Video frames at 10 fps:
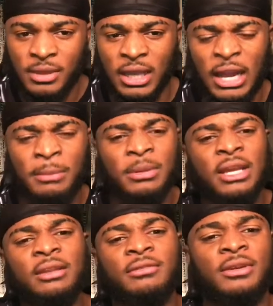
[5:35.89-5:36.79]
And I'm
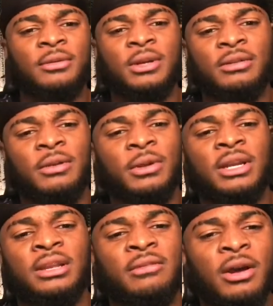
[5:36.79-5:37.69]
leaving or whatever, getting ready
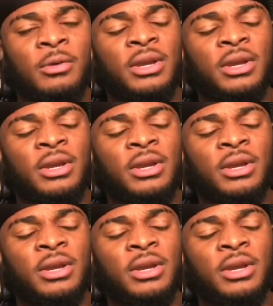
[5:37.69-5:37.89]
to leave out.